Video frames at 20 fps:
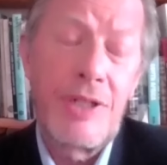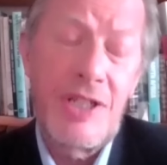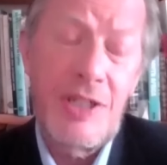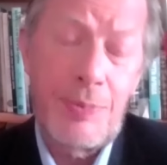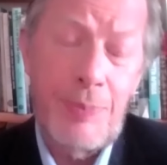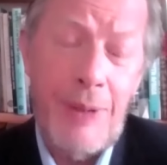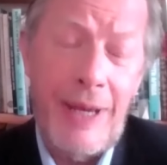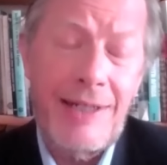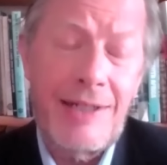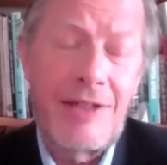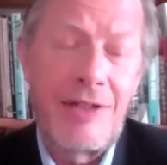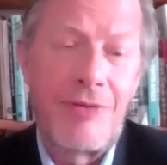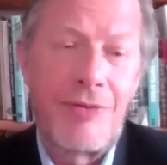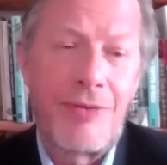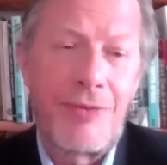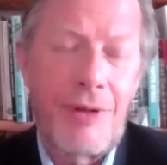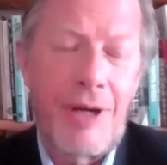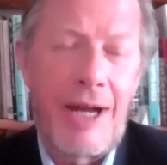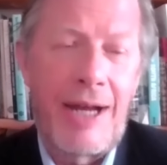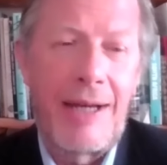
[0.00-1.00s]

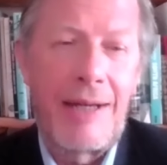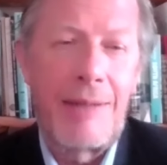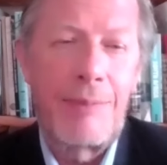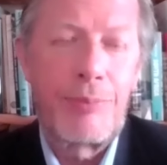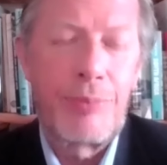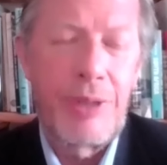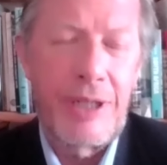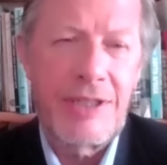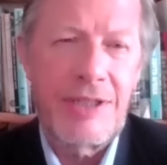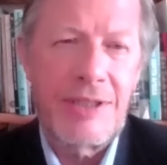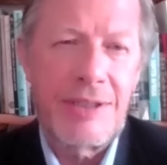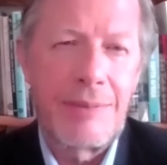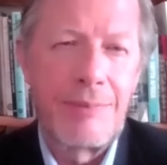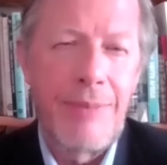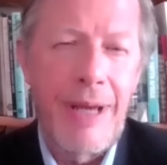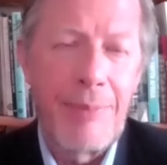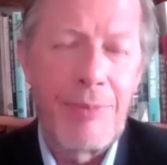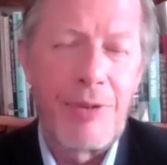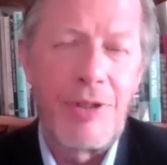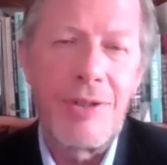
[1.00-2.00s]
prospective BRICS
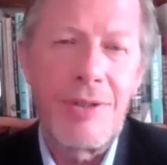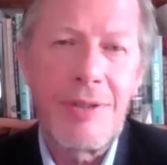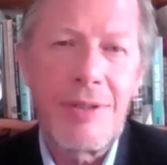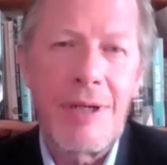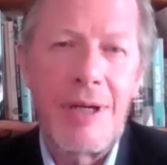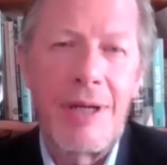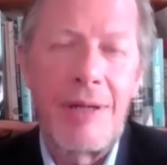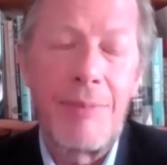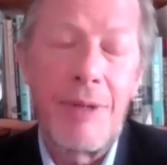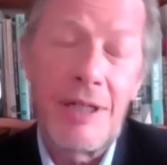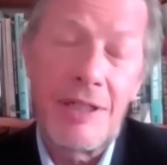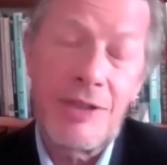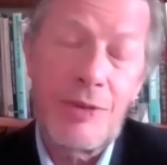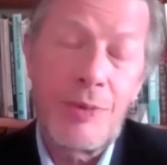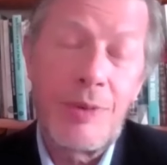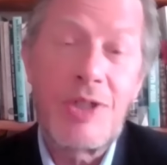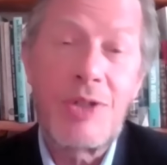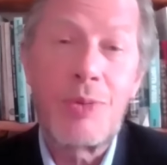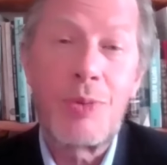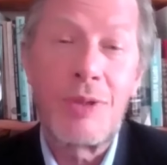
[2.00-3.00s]
members,
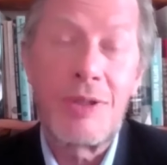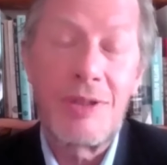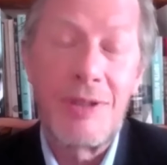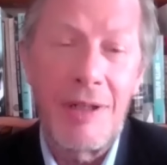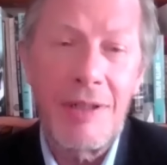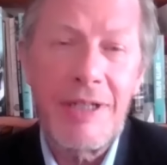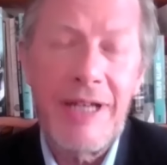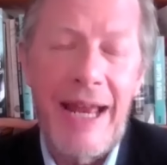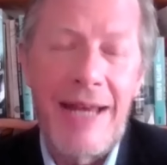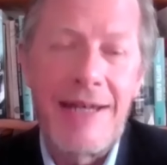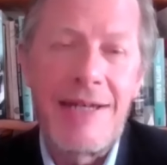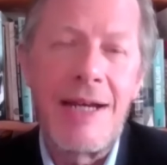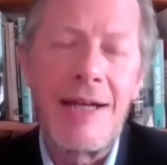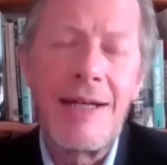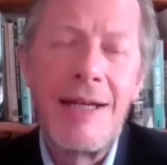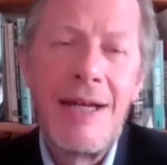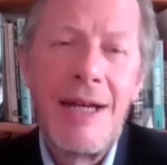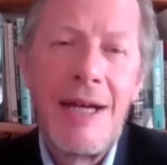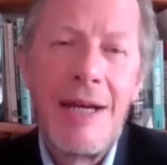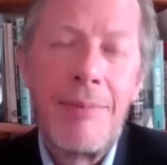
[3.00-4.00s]
amongst which was not
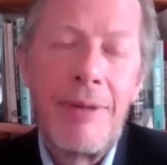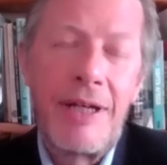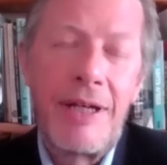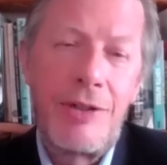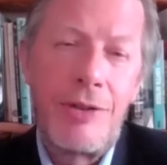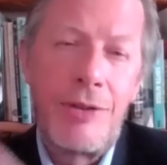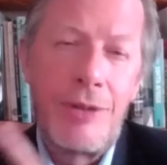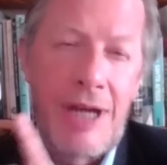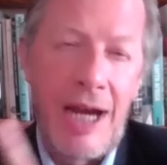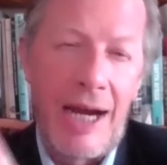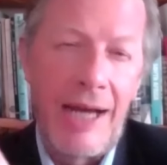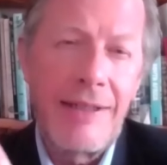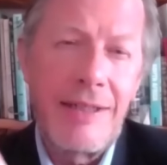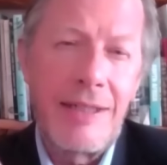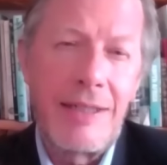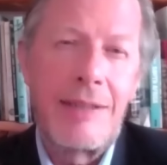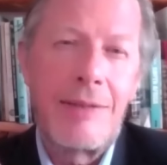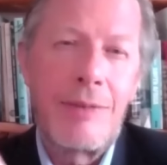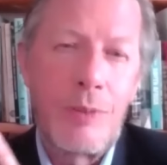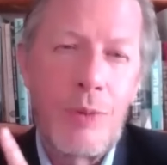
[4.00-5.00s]
Kenya, but
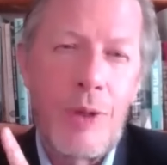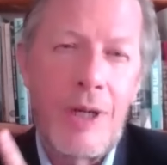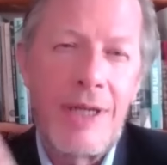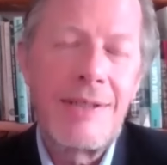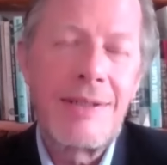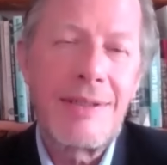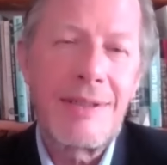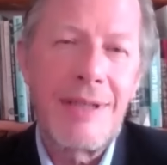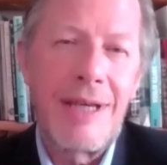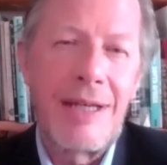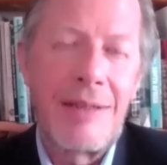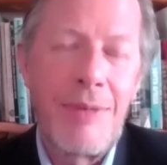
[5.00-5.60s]
Uganda was